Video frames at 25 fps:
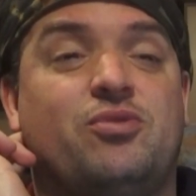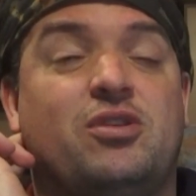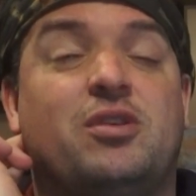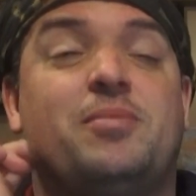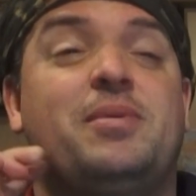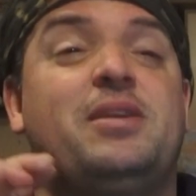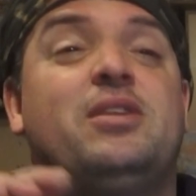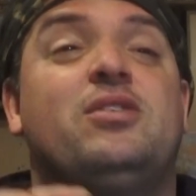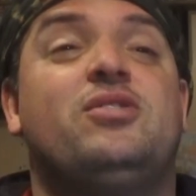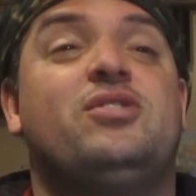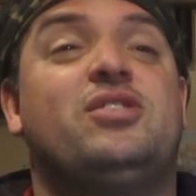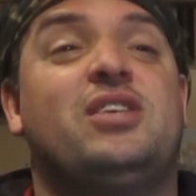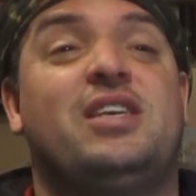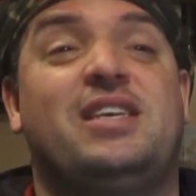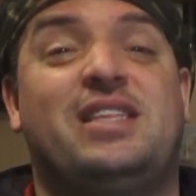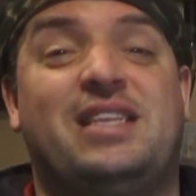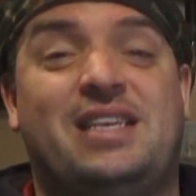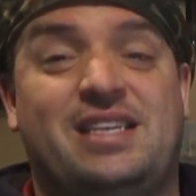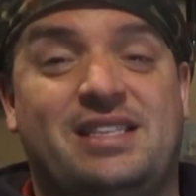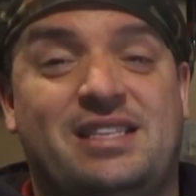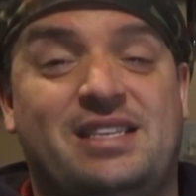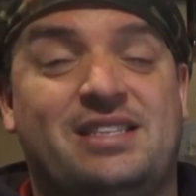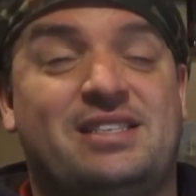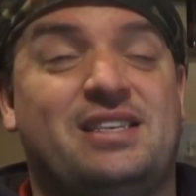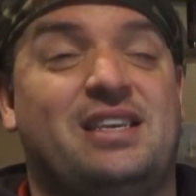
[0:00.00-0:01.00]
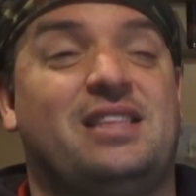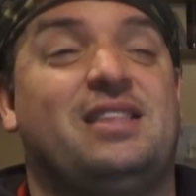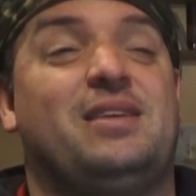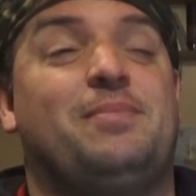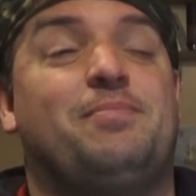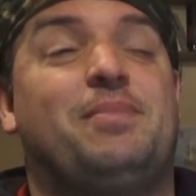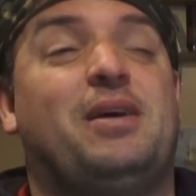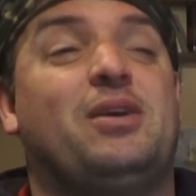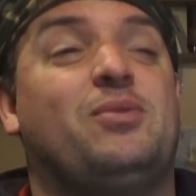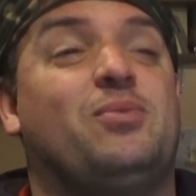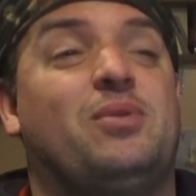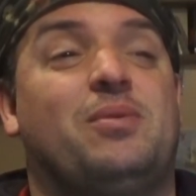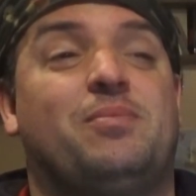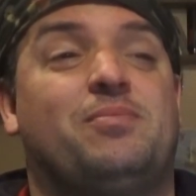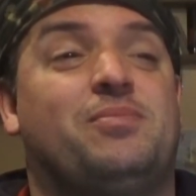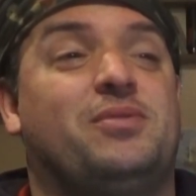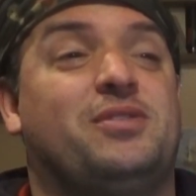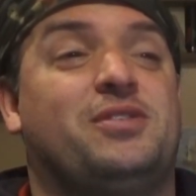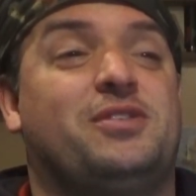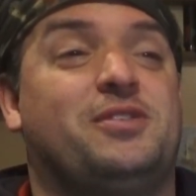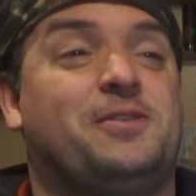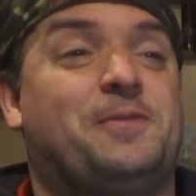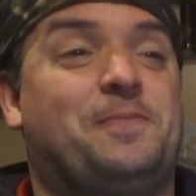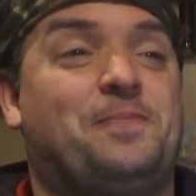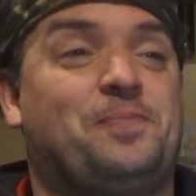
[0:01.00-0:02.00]
I mean, not to say there's anything bad with him, but
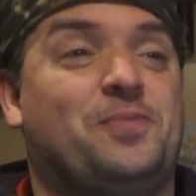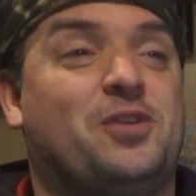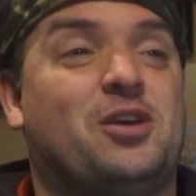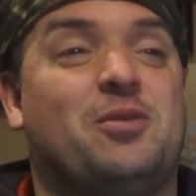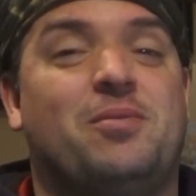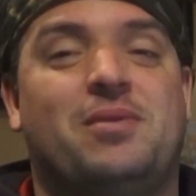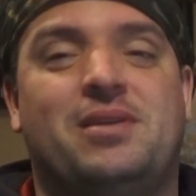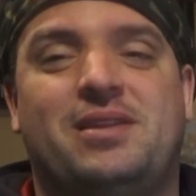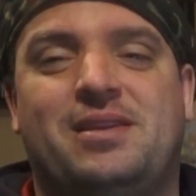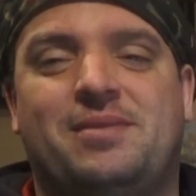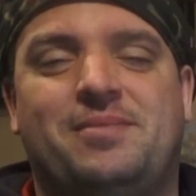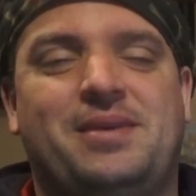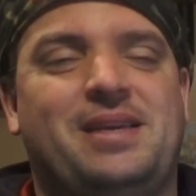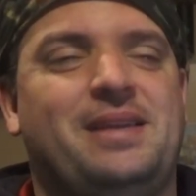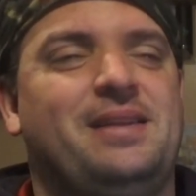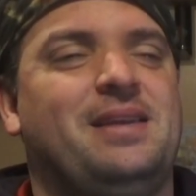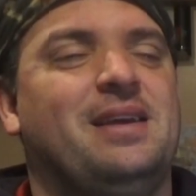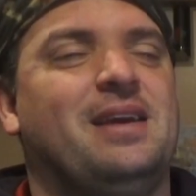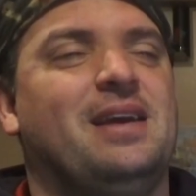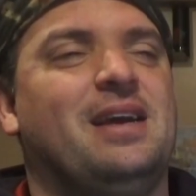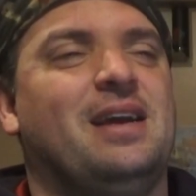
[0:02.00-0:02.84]
come on, I mean,